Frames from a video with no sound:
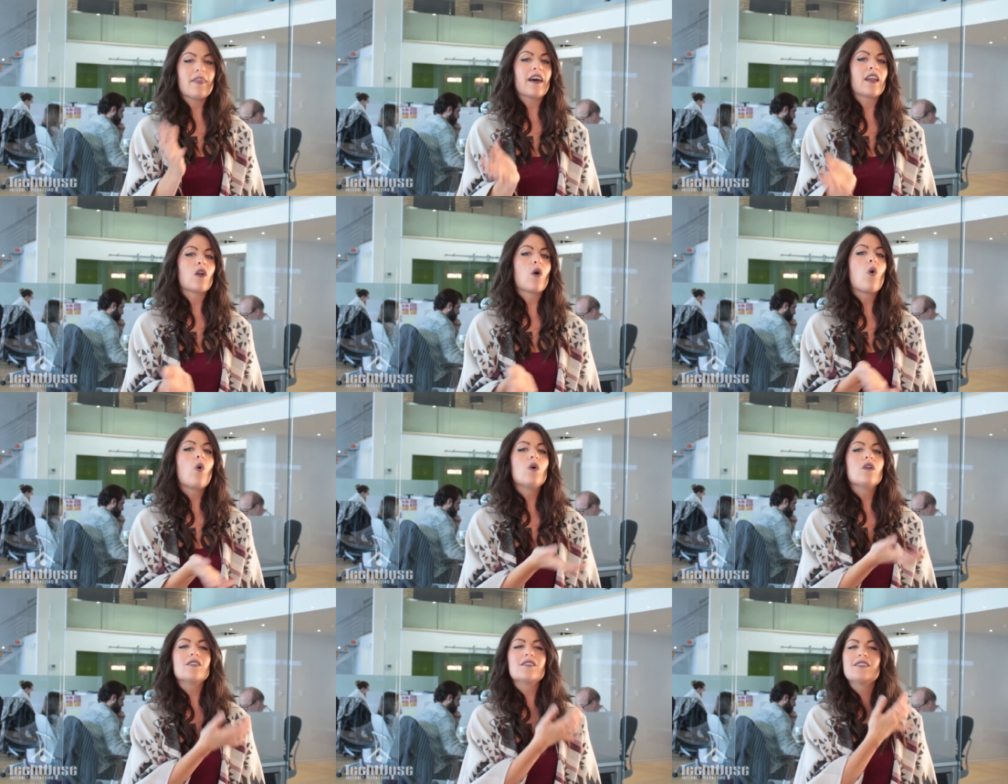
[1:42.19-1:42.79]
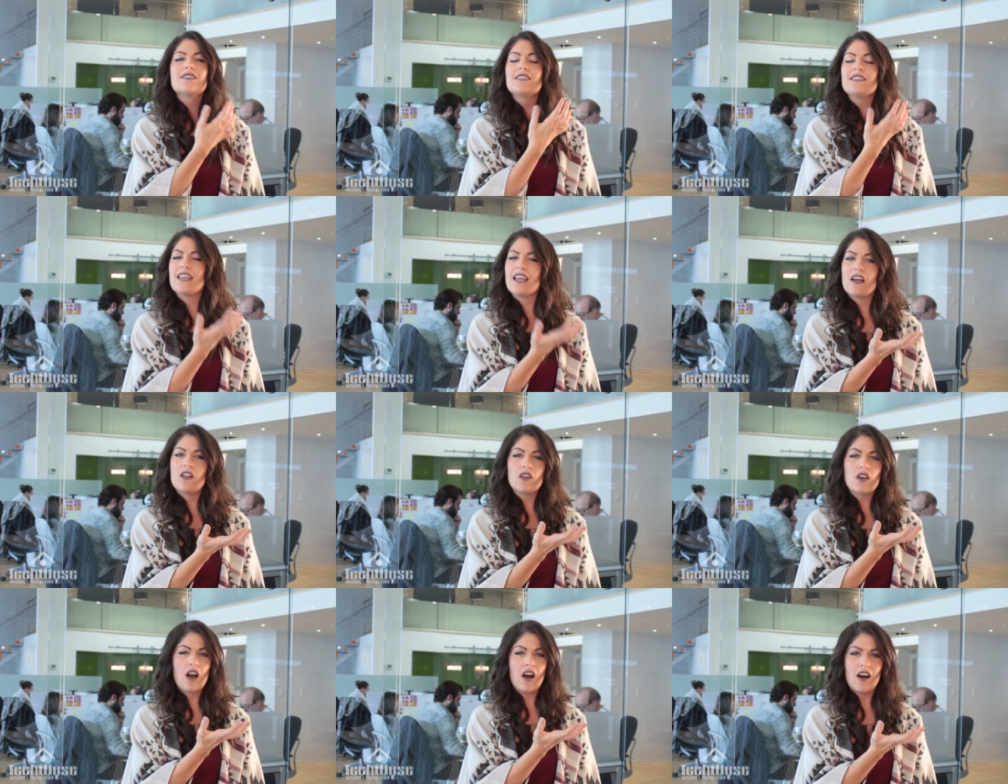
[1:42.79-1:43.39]
That old
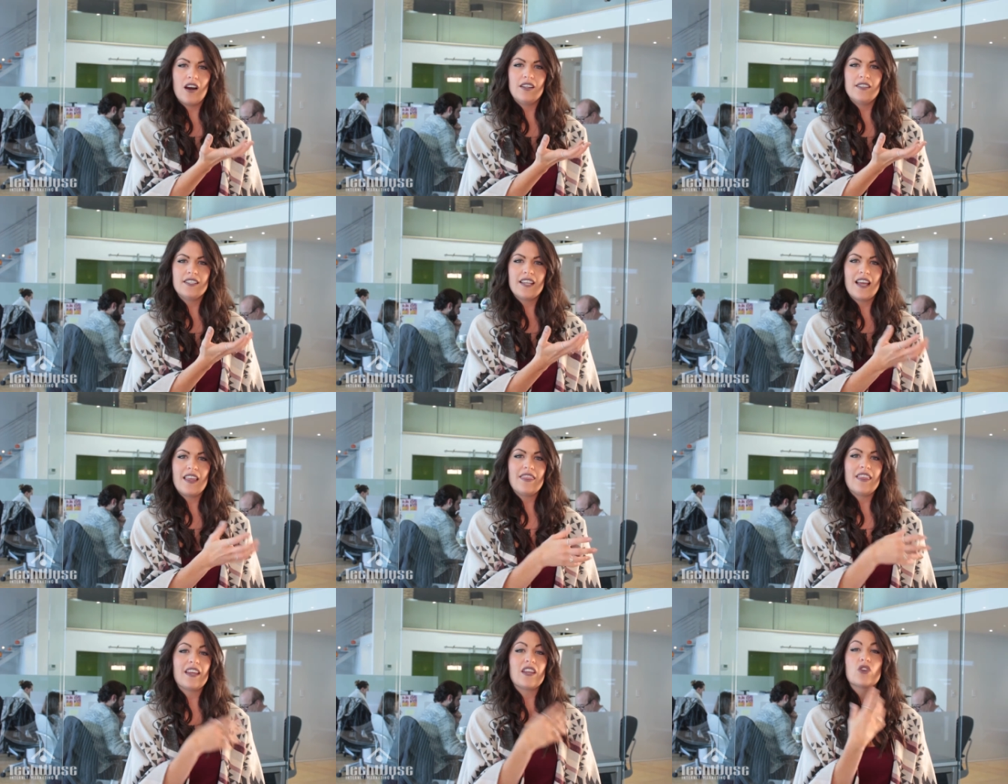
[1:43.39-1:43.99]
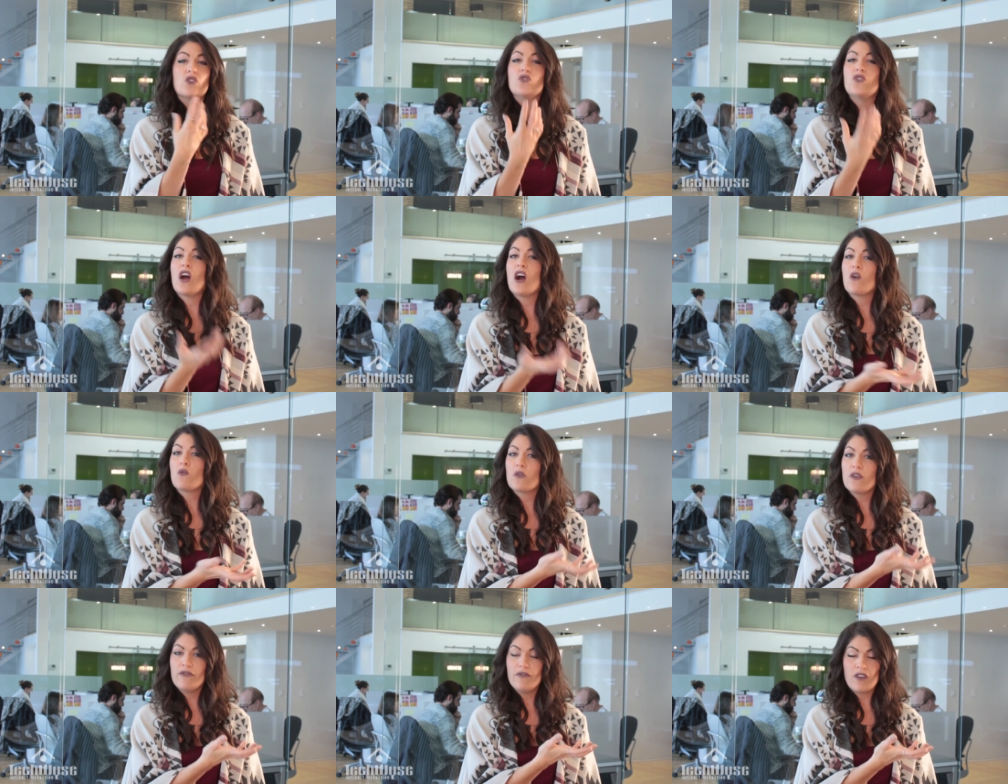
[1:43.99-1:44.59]
stale content that you're
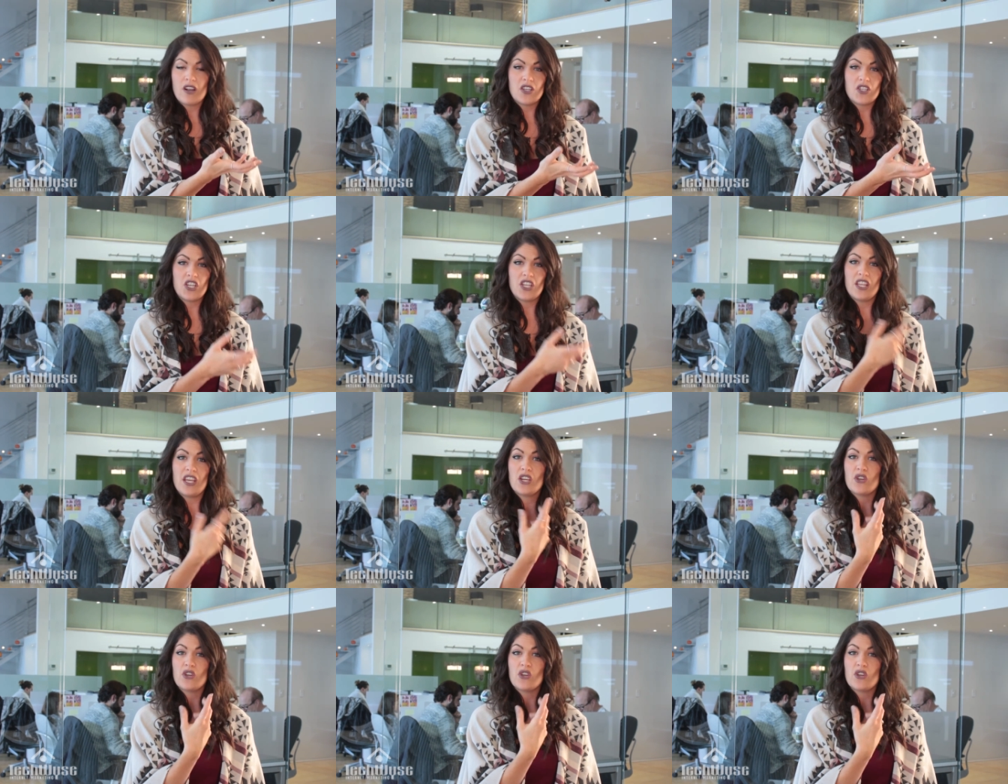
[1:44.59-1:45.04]
not refreshing,